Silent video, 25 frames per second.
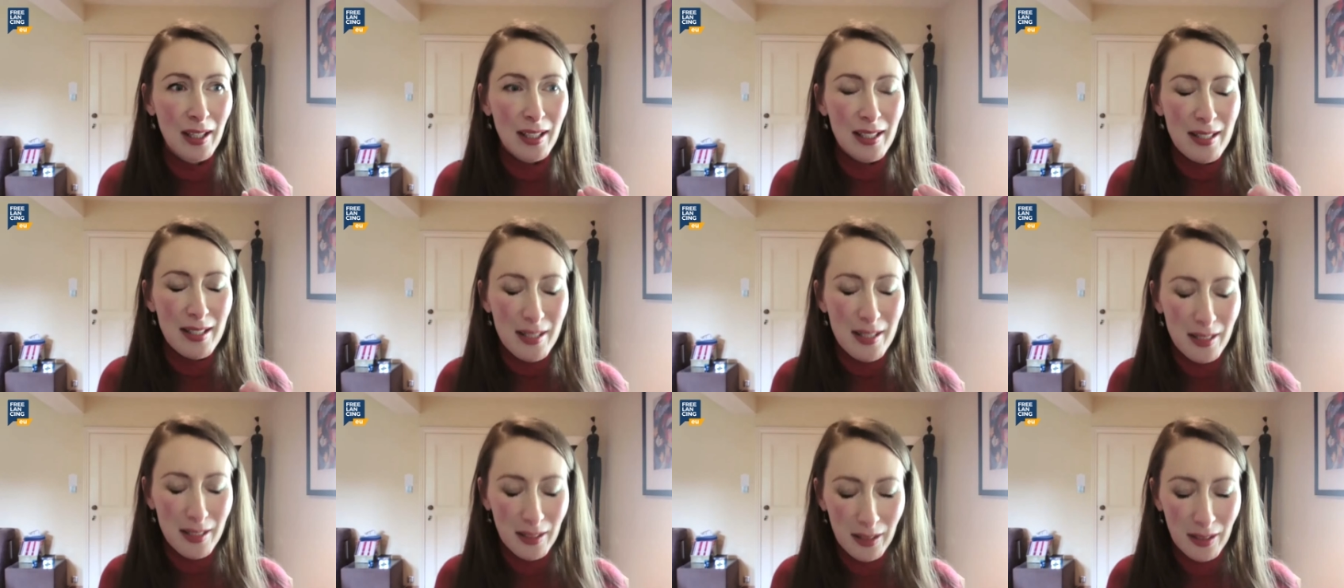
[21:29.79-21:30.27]

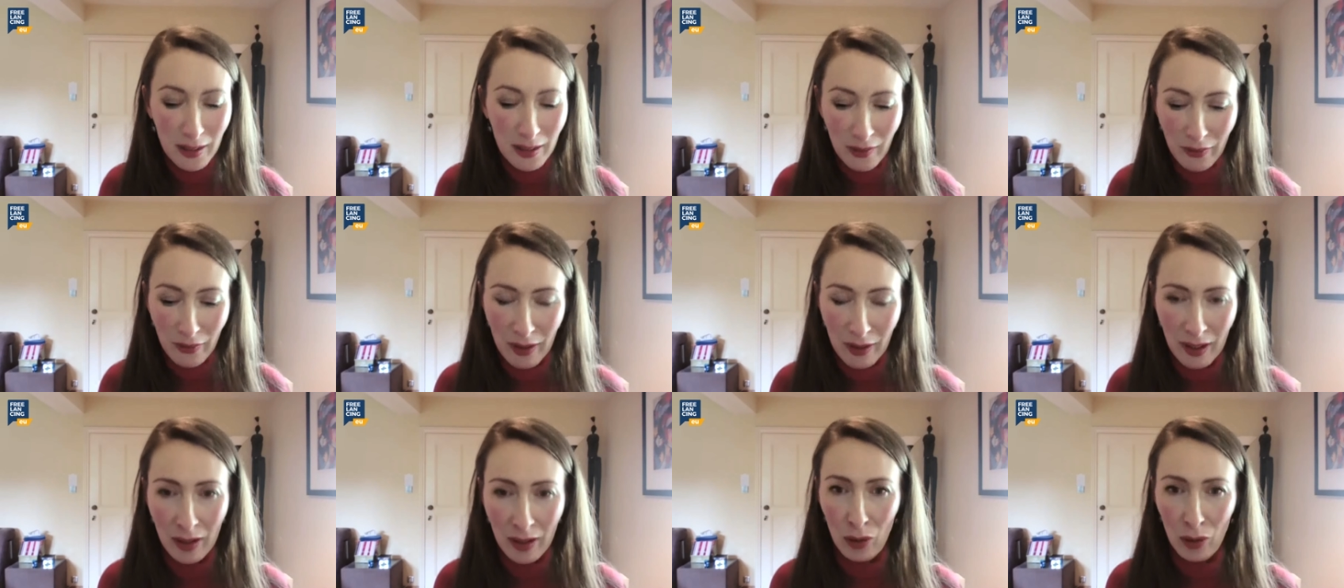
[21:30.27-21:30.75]
sit and
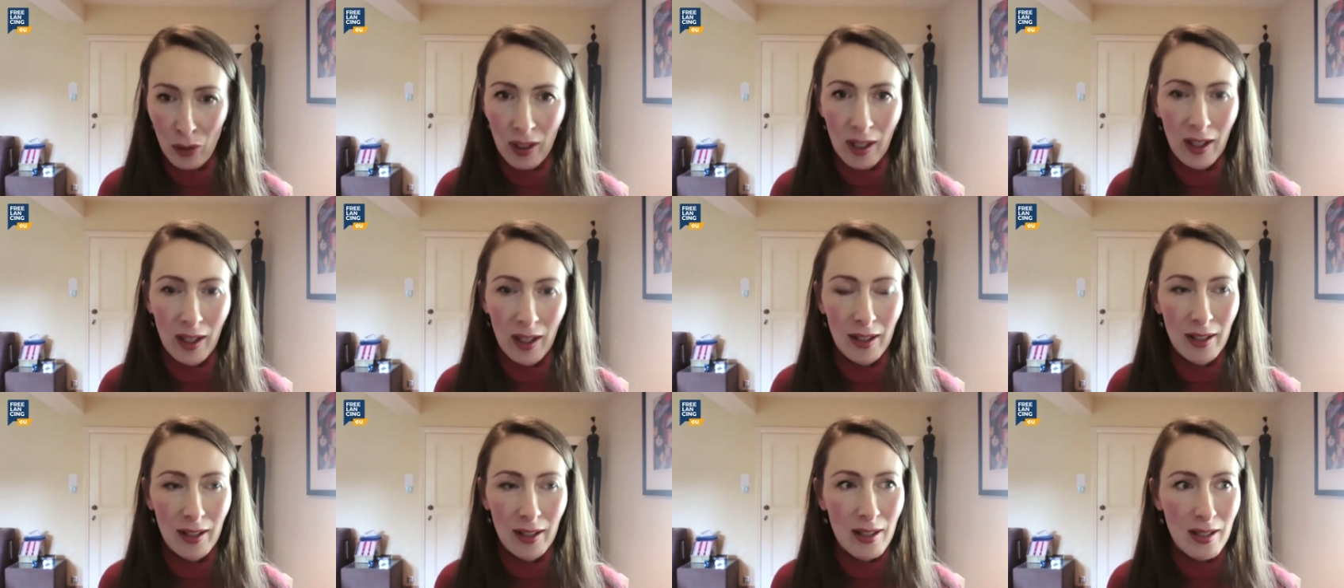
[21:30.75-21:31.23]
think,
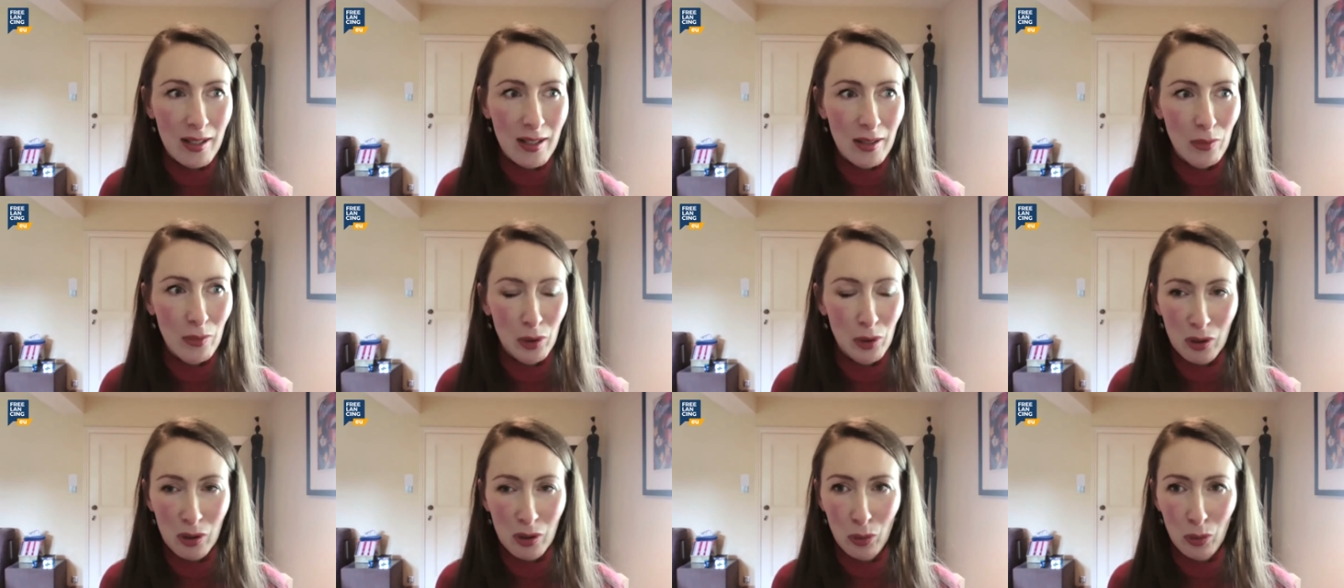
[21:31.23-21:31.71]
okay, is it
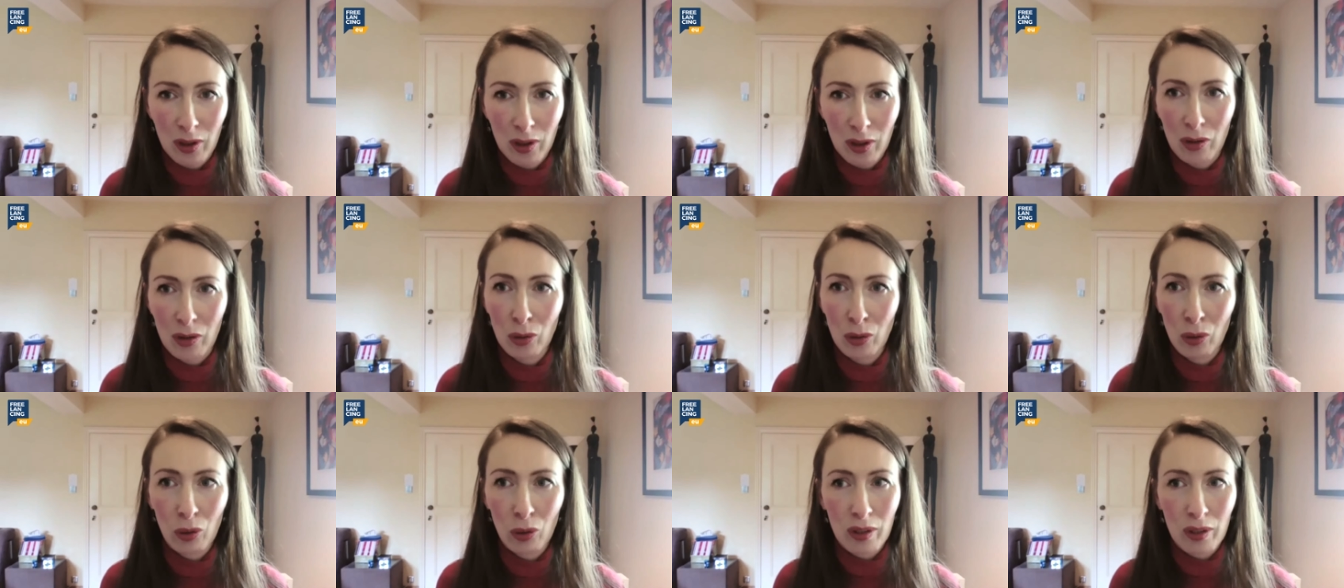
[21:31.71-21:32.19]
what you want to
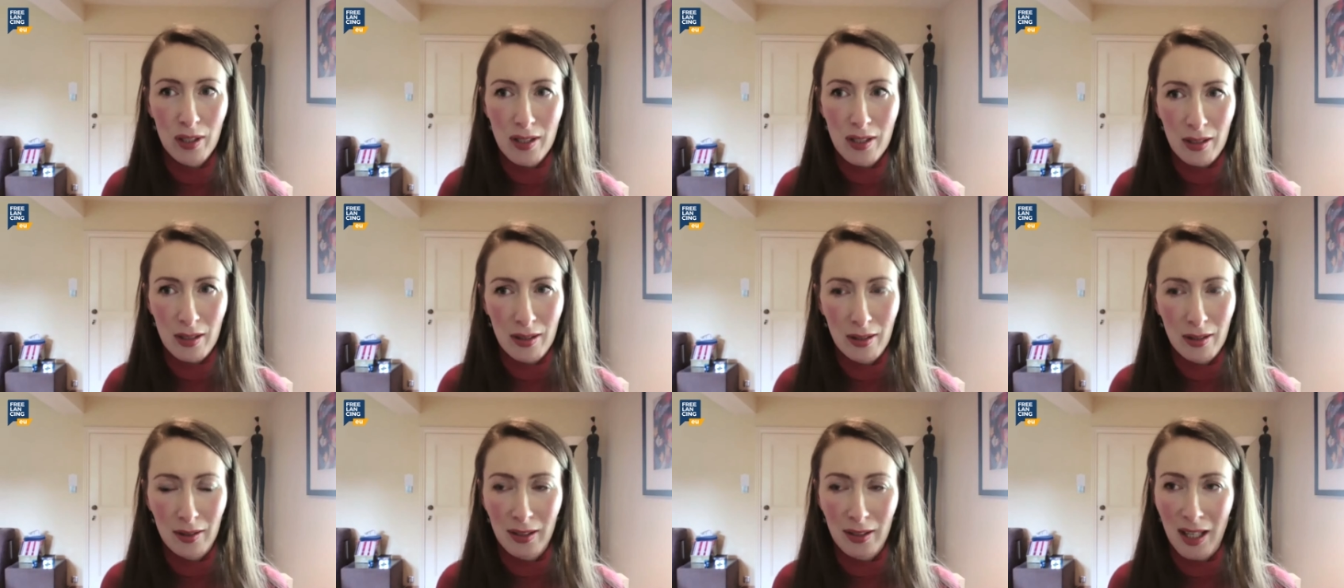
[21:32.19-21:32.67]
do, or is
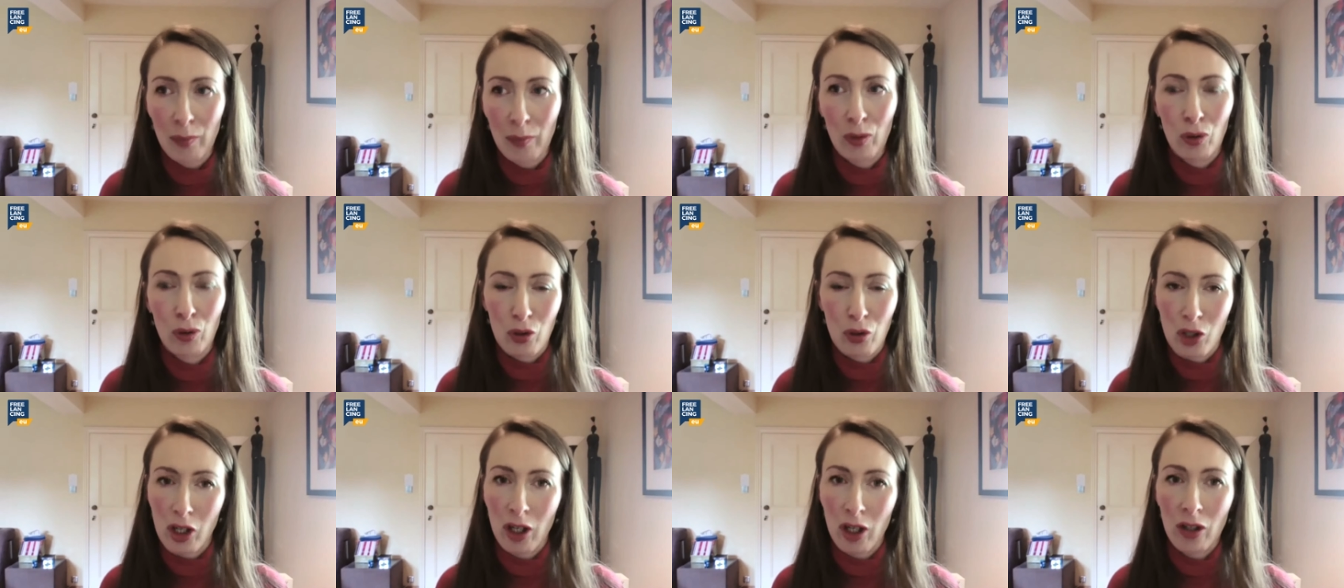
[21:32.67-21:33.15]
it time
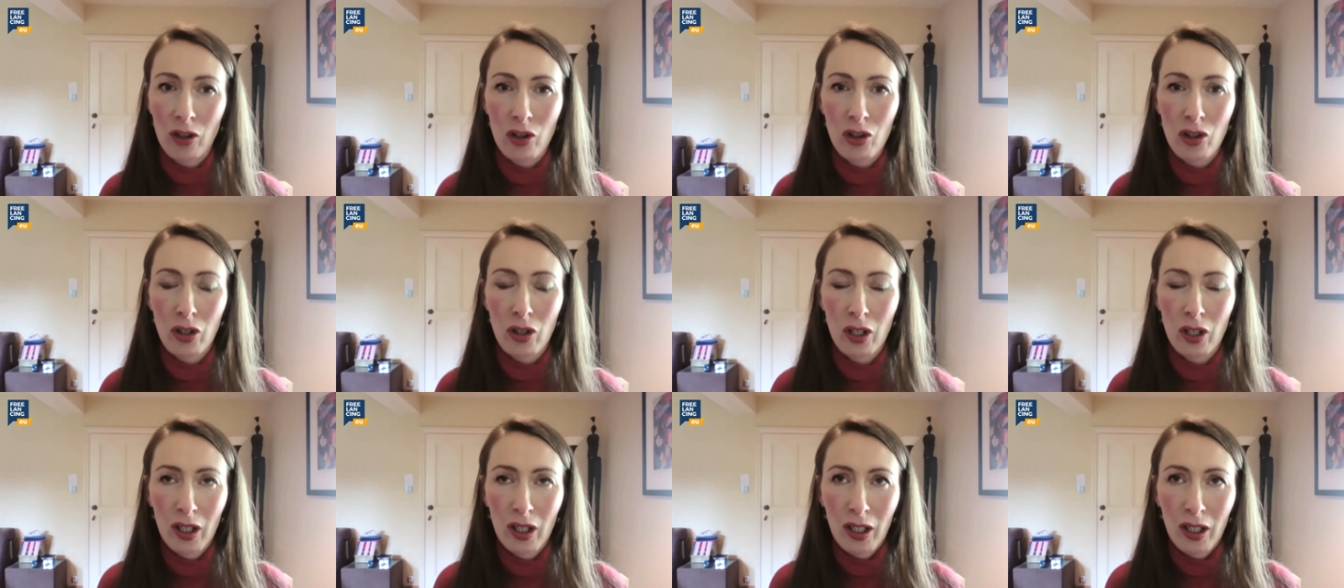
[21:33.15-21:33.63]
to change?